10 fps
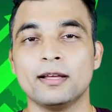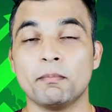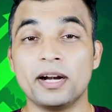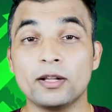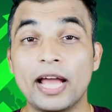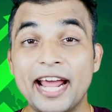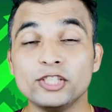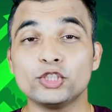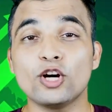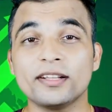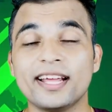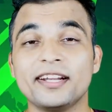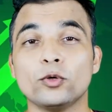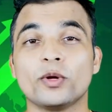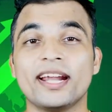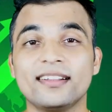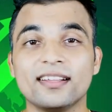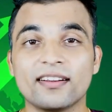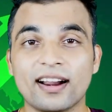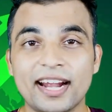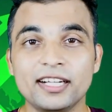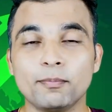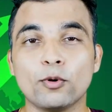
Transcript: but ensure that you get the right